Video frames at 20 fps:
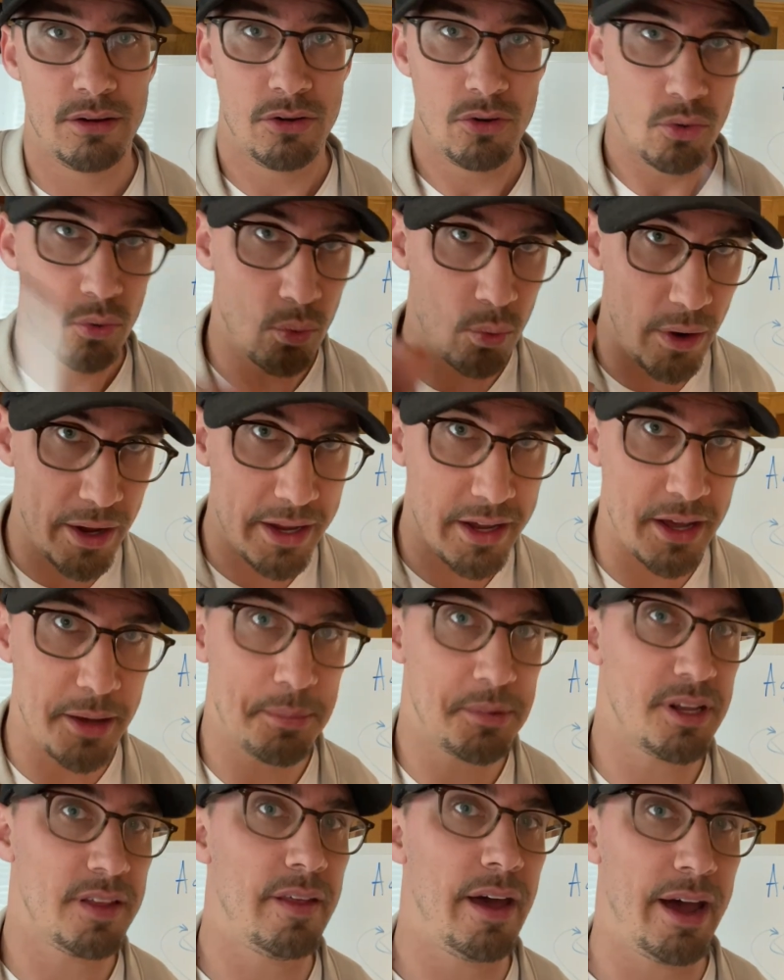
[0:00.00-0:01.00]
Wake up
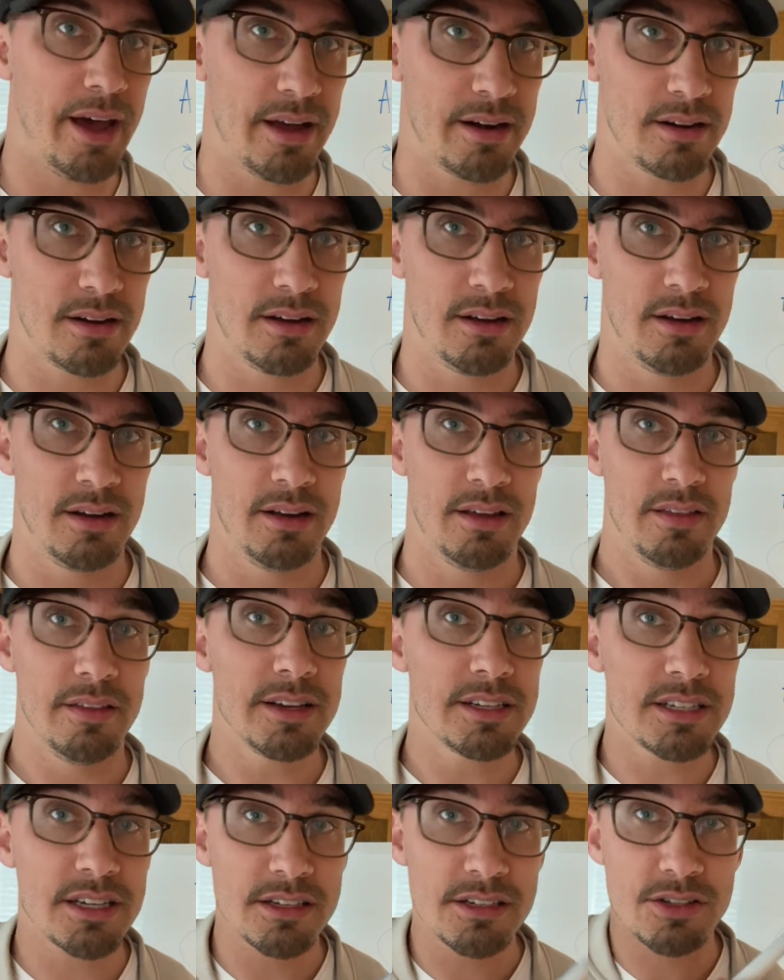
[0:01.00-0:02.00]
to that.
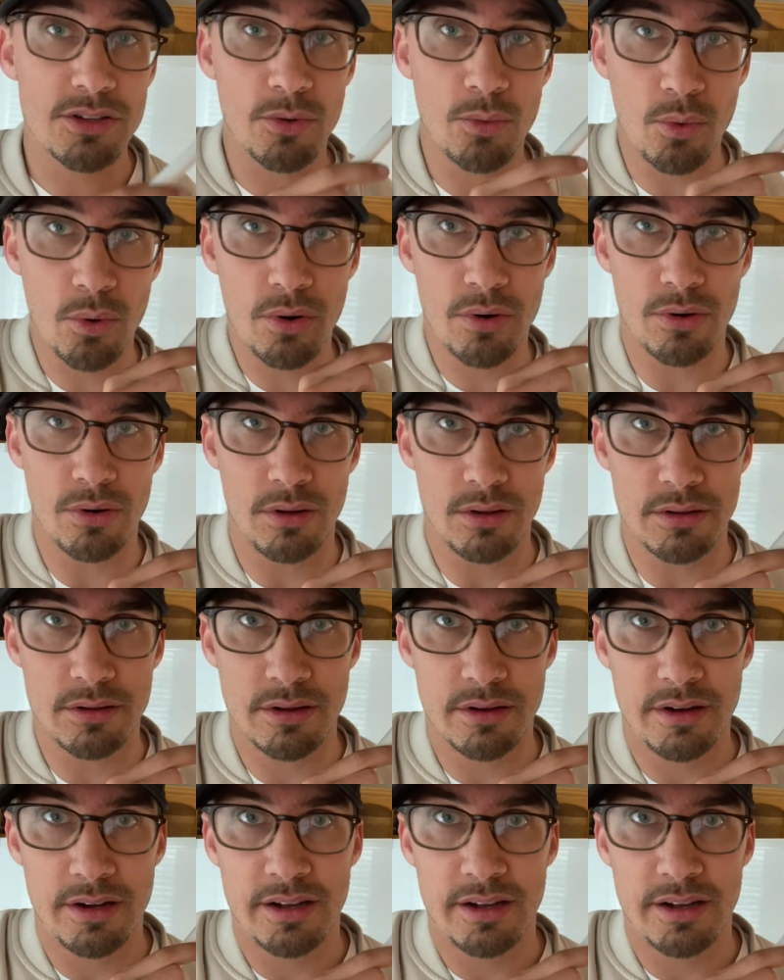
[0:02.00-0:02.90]
This is the world